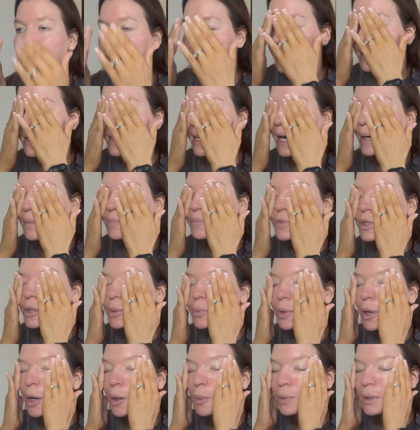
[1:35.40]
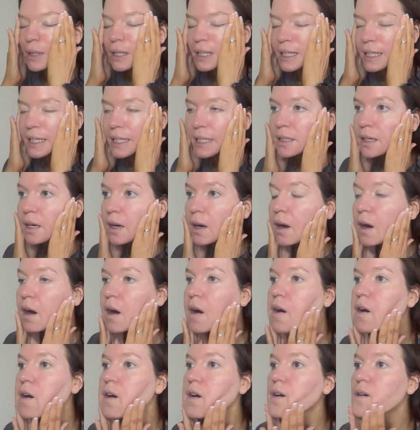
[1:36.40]
camera properly.
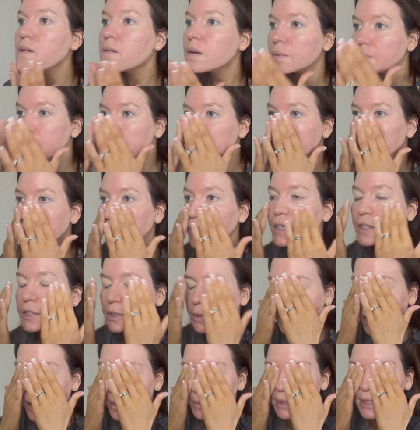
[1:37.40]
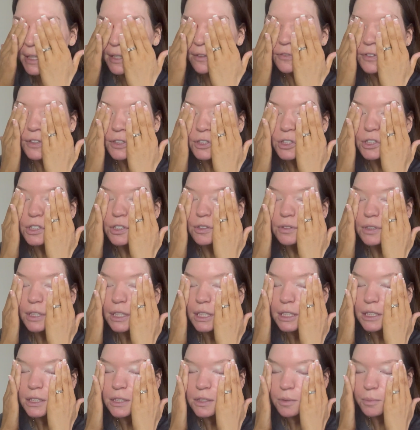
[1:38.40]
I don't know why, but that feels so
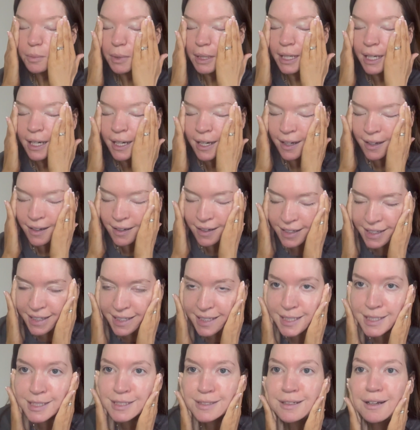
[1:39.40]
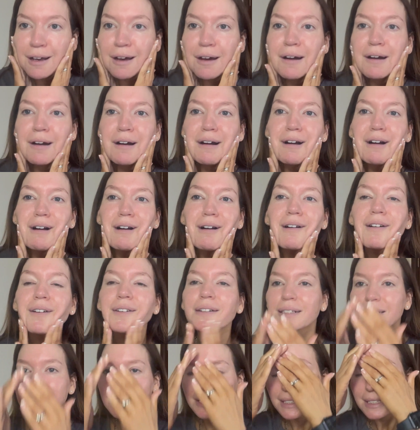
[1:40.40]
nice on my eyes. Oh.
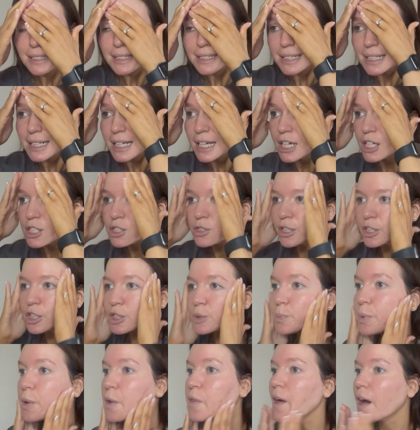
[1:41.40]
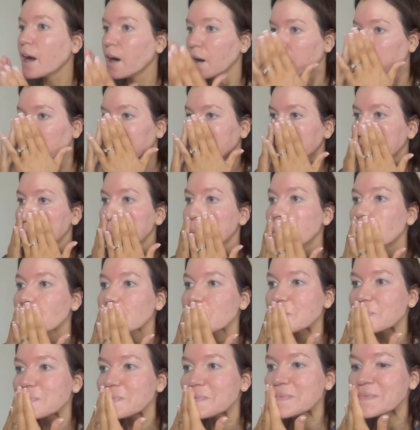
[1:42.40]
So I just put that on.
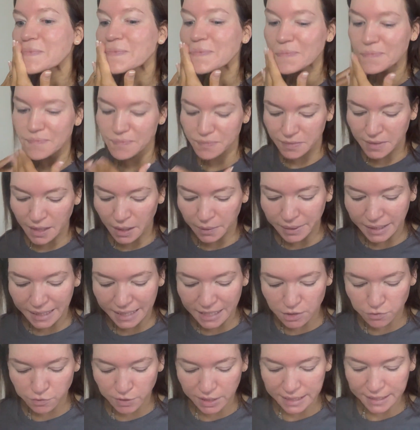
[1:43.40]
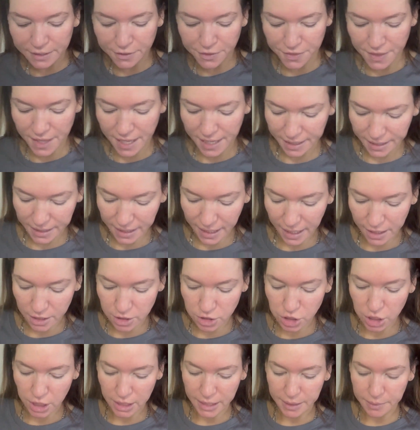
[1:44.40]
Now it is really thick
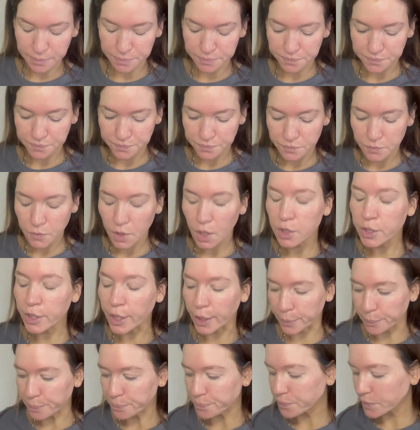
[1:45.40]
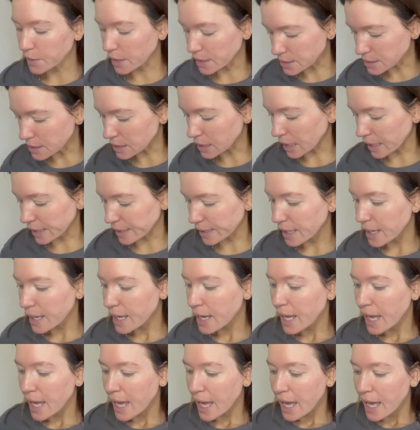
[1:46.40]
actually. No, that's a lie.
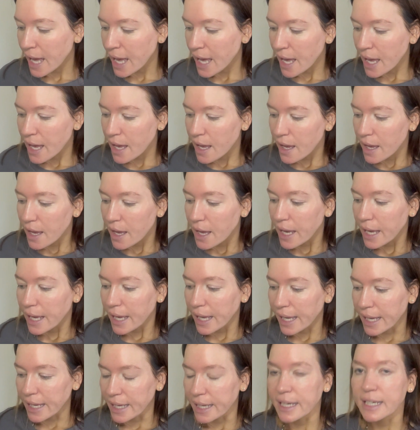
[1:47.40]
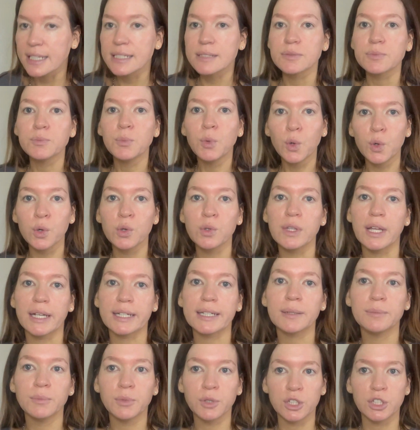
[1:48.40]
It is more like a
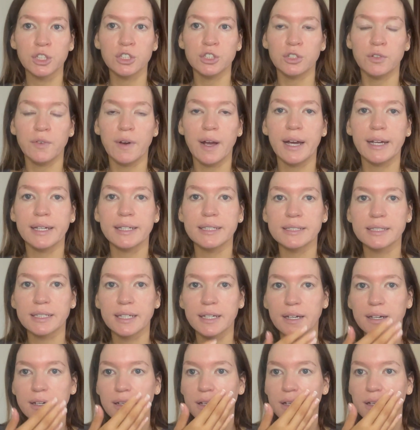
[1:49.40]
moisturizer.